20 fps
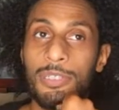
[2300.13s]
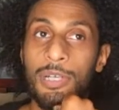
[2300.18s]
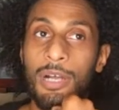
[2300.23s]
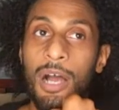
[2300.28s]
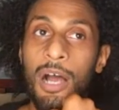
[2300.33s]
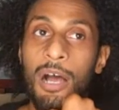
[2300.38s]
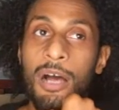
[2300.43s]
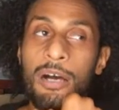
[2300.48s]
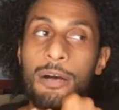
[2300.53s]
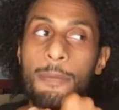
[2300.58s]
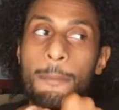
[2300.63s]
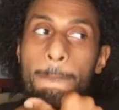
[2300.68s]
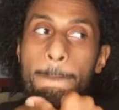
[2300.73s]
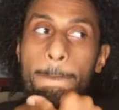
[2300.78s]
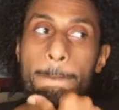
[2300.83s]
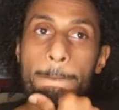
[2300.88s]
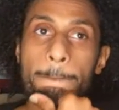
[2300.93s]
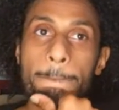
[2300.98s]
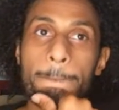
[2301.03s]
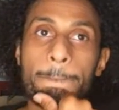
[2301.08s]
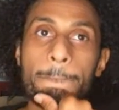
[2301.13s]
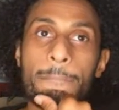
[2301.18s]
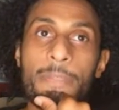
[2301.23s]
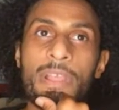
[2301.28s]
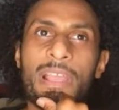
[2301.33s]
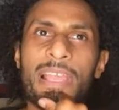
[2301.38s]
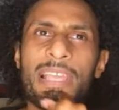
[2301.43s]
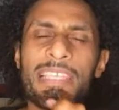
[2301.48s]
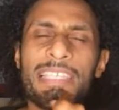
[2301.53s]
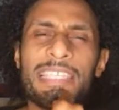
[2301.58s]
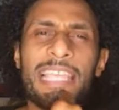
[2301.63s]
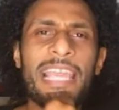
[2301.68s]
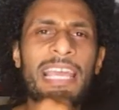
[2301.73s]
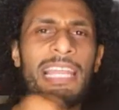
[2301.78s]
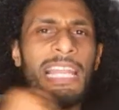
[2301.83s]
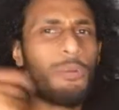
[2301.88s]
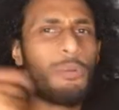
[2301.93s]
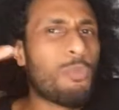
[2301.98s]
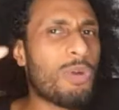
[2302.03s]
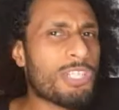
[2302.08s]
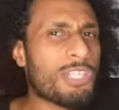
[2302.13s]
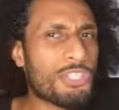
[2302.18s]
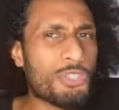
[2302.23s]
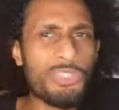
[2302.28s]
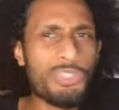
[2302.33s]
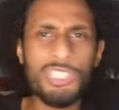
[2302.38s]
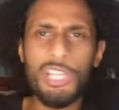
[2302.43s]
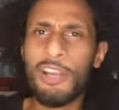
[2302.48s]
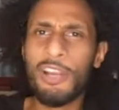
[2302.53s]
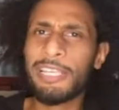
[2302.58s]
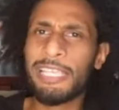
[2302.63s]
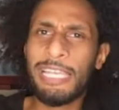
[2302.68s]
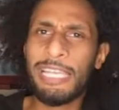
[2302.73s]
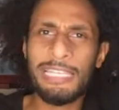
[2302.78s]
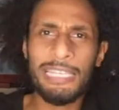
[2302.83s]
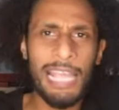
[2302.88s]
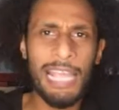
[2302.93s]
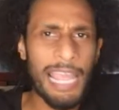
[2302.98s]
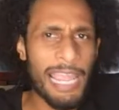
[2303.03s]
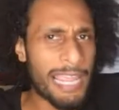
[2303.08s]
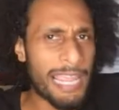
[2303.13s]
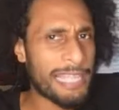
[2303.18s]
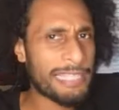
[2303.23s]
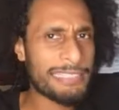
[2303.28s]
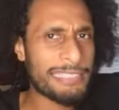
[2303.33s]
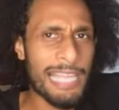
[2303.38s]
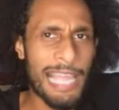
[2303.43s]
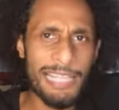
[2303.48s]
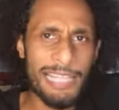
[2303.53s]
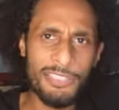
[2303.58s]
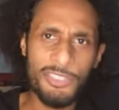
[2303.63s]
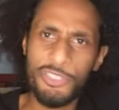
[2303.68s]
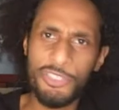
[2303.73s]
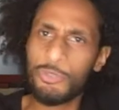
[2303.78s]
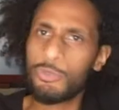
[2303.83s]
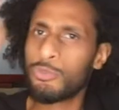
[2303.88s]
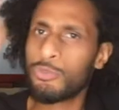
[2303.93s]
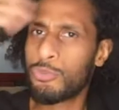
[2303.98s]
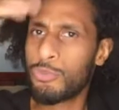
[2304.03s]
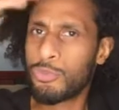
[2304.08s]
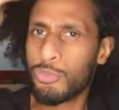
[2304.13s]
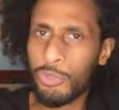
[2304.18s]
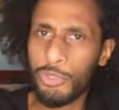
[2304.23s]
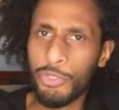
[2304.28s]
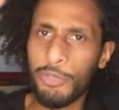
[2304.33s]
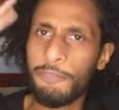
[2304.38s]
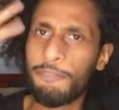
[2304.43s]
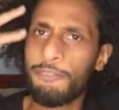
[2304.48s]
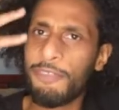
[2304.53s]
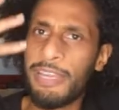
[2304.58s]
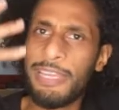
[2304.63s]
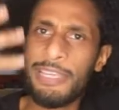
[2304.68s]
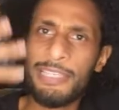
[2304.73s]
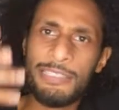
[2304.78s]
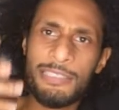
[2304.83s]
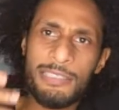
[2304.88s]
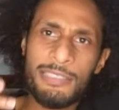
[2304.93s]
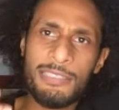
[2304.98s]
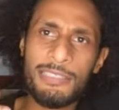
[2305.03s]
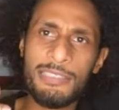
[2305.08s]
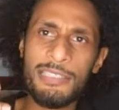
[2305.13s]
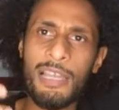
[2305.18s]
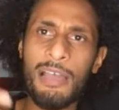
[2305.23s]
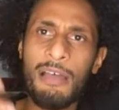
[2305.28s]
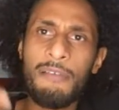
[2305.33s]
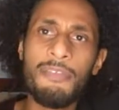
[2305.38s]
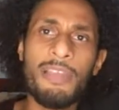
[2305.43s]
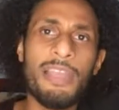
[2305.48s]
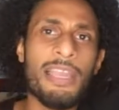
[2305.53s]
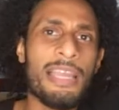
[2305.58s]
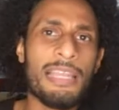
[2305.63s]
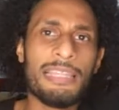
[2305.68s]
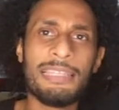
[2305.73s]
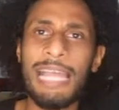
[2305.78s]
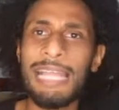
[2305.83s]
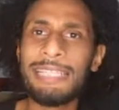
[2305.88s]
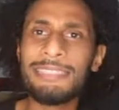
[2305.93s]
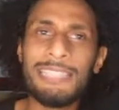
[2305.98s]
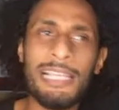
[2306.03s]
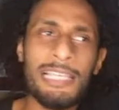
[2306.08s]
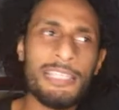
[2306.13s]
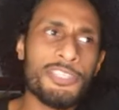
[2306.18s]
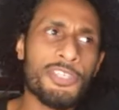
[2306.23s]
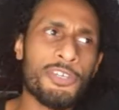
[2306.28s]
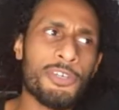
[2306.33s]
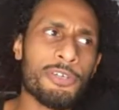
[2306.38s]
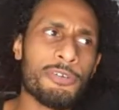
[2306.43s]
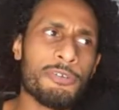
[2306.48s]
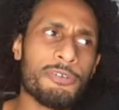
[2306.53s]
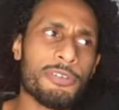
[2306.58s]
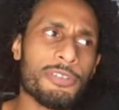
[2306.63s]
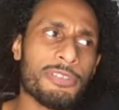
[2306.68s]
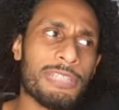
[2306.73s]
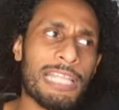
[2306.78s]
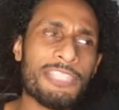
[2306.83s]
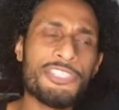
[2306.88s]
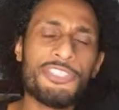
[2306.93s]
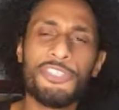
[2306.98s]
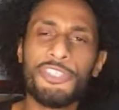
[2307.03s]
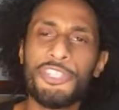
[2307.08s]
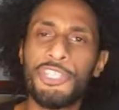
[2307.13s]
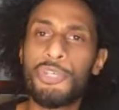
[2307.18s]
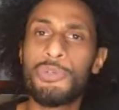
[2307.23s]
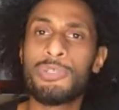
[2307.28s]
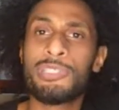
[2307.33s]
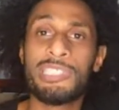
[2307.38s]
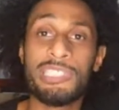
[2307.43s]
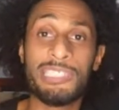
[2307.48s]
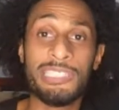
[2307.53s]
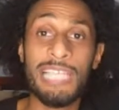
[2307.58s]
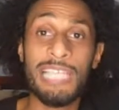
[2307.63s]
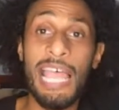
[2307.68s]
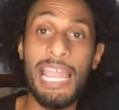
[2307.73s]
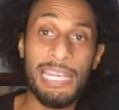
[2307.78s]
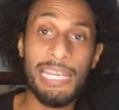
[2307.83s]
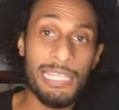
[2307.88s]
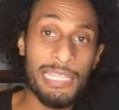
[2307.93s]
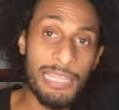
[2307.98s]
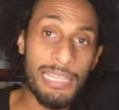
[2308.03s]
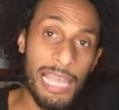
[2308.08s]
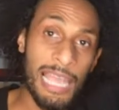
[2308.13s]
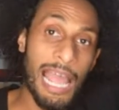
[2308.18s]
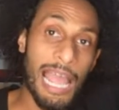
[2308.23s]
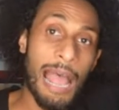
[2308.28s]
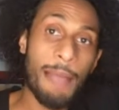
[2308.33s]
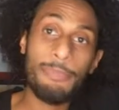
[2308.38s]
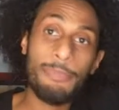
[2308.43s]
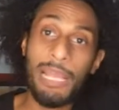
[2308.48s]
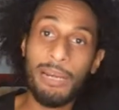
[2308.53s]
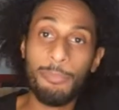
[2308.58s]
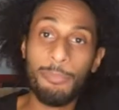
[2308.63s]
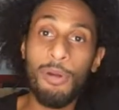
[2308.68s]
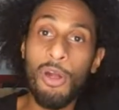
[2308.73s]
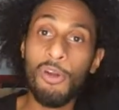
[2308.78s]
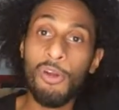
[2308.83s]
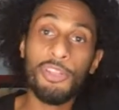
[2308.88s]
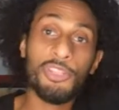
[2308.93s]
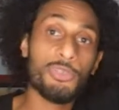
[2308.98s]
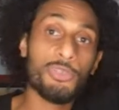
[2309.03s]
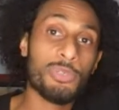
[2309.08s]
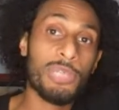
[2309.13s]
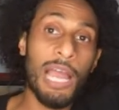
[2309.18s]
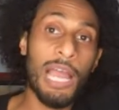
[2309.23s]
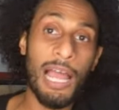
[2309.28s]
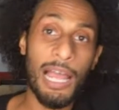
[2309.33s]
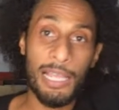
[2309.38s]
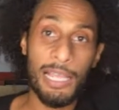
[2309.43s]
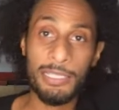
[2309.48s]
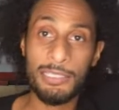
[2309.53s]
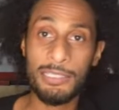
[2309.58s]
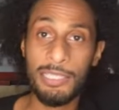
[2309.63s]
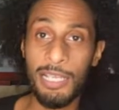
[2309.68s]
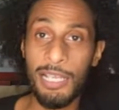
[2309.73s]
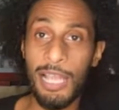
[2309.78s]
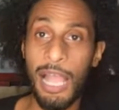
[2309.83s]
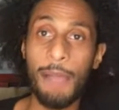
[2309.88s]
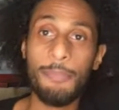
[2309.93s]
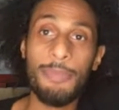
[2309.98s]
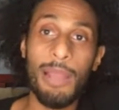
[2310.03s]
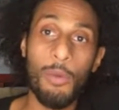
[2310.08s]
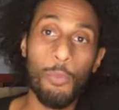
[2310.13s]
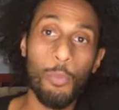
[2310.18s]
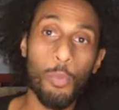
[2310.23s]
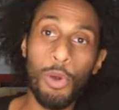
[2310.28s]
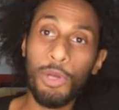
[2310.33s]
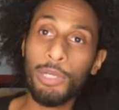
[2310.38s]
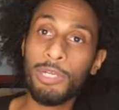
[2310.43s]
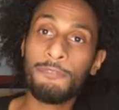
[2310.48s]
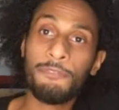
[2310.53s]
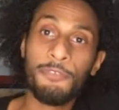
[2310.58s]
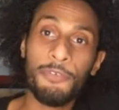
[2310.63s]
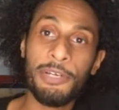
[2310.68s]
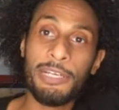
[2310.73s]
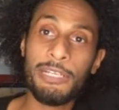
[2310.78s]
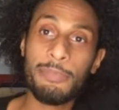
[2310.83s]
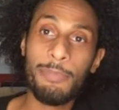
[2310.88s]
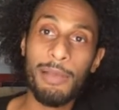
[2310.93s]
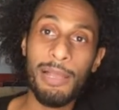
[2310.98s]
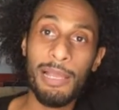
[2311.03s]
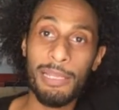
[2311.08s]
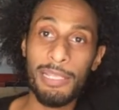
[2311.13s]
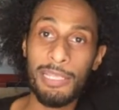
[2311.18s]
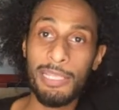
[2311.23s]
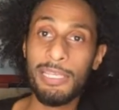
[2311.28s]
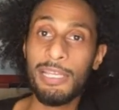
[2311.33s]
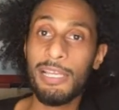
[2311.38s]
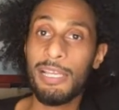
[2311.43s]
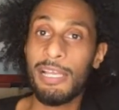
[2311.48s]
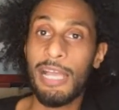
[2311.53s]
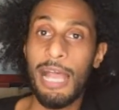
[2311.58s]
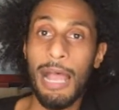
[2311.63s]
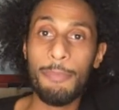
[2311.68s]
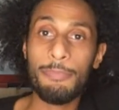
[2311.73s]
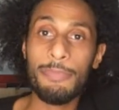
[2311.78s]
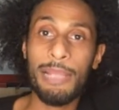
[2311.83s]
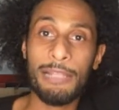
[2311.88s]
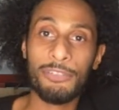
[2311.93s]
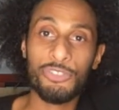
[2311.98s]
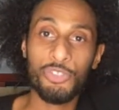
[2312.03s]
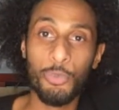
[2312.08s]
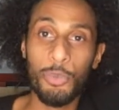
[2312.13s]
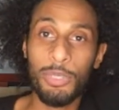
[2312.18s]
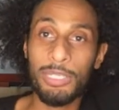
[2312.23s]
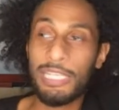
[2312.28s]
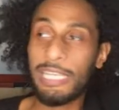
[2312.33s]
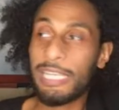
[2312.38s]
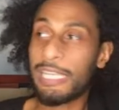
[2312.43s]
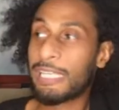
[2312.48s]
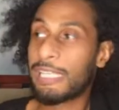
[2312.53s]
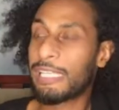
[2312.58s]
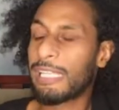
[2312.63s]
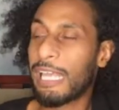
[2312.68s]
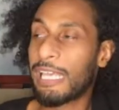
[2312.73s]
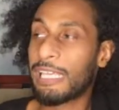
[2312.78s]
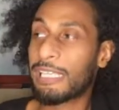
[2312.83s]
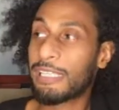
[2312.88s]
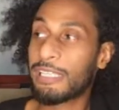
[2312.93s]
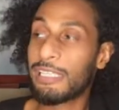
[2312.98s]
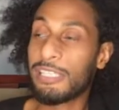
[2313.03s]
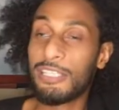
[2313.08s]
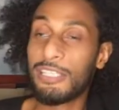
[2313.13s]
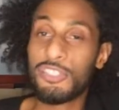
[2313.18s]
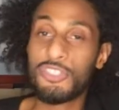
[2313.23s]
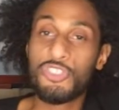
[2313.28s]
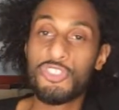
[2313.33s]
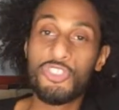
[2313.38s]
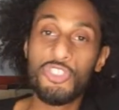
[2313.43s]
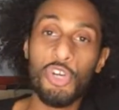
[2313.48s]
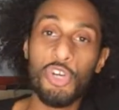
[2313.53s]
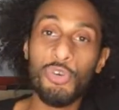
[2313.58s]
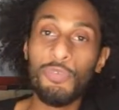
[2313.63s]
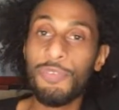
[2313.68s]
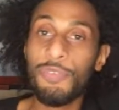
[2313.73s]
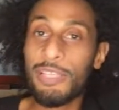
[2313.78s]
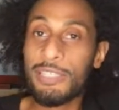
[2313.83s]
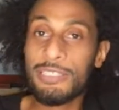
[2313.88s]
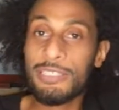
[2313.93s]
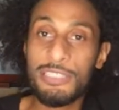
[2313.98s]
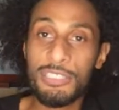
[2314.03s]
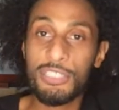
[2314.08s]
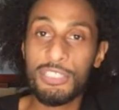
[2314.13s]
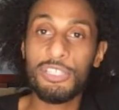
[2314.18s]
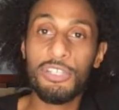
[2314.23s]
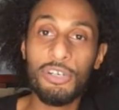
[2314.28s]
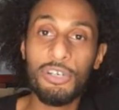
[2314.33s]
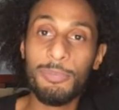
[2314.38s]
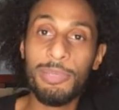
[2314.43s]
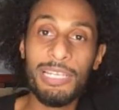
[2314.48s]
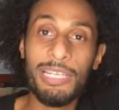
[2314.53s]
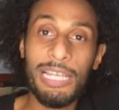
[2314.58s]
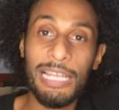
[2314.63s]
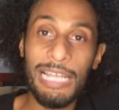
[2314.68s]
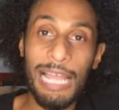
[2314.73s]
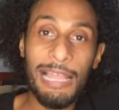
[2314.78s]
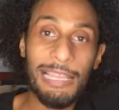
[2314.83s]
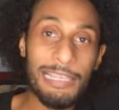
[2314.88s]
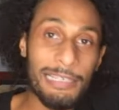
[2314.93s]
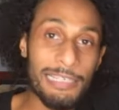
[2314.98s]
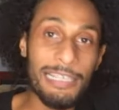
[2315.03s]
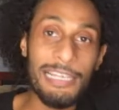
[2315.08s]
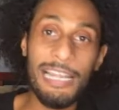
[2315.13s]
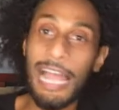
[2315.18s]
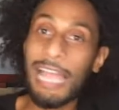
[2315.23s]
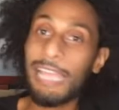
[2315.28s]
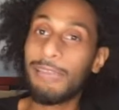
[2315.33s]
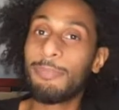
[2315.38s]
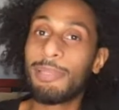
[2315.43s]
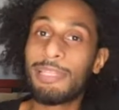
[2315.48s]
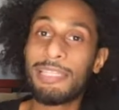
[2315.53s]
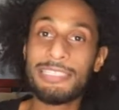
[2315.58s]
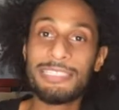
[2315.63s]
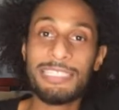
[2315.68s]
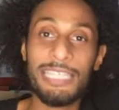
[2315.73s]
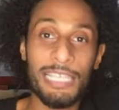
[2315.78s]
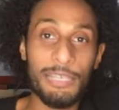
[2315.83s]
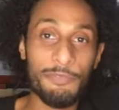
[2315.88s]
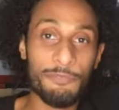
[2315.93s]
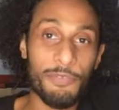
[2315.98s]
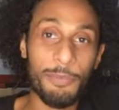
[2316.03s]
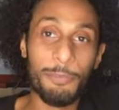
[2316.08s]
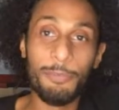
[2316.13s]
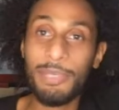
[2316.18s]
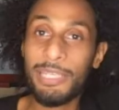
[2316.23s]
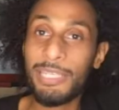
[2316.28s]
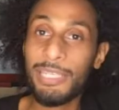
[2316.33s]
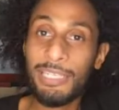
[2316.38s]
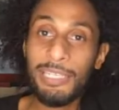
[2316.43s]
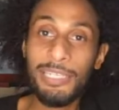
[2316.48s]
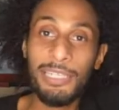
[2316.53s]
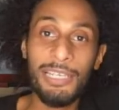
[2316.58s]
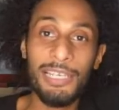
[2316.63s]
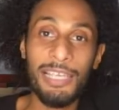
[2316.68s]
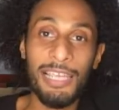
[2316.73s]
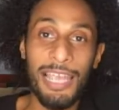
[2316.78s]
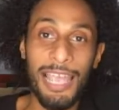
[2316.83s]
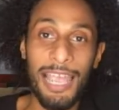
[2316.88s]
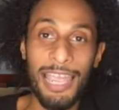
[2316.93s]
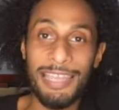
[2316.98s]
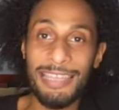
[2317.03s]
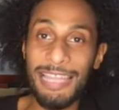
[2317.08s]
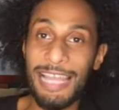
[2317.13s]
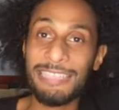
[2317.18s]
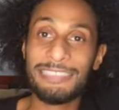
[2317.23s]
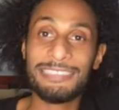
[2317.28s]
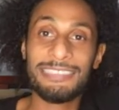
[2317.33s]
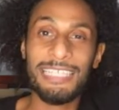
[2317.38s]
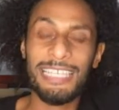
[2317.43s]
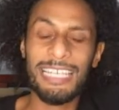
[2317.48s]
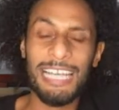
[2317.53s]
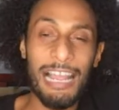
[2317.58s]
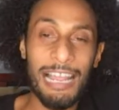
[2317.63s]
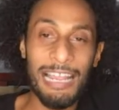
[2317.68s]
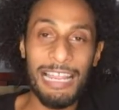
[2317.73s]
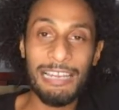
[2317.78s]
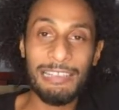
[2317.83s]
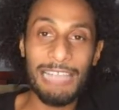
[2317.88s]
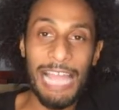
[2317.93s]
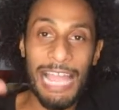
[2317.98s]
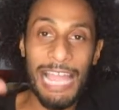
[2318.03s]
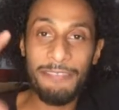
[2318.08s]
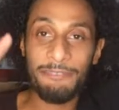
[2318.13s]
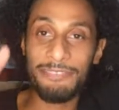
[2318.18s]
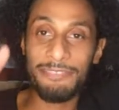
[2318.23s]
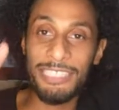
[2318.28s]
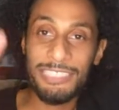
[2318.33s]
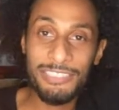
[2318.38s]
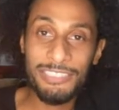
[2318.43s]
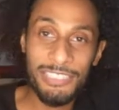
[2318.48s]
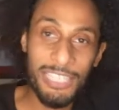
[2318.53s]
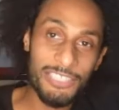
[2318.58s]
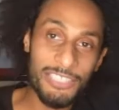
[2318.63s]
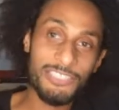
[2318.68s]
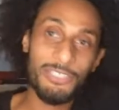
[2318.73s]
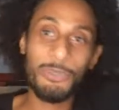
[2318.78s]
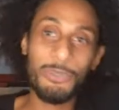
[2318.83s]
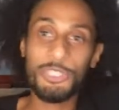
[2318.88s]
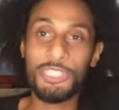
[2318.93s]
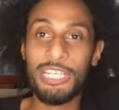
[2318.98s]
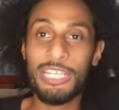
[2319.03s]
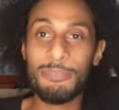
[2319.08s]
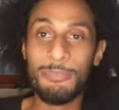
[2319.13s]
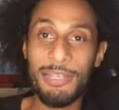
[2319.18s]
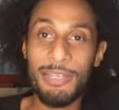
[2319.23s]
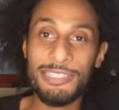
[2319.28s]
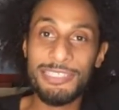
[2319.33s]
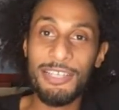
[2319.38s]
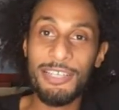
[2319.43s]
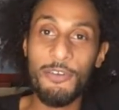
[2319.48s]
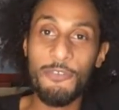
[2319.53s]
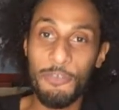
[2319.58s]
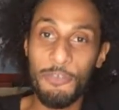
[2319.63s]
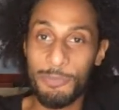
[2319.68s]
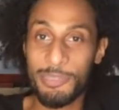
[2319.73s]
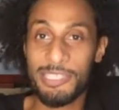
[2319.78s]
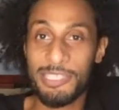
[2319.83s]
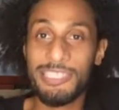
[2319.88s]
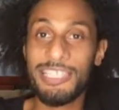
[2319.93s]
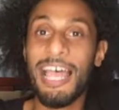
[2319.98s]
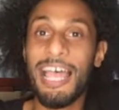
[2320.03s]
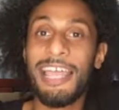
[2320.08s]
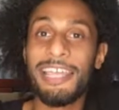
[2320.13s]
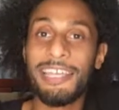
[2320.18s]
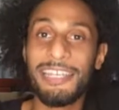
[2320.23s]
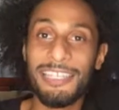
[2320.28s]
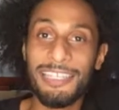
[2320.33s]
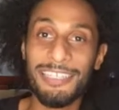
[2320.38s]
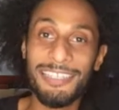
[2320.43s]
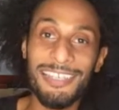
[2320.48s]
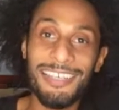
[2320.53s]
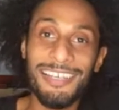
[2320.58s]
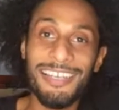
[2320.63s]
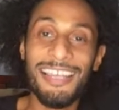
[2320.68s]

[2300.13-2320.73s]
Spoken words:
Oh, God. Yeah, like, once you start getting head tattoos on your face and stuff, that's like your cue to society that I'm not a part of you guys. I'm not working for anybody. I'm not doing any, like, service. You know what I mean? Like, I am in this thing for me, and that's it. I have disassociated myself from society.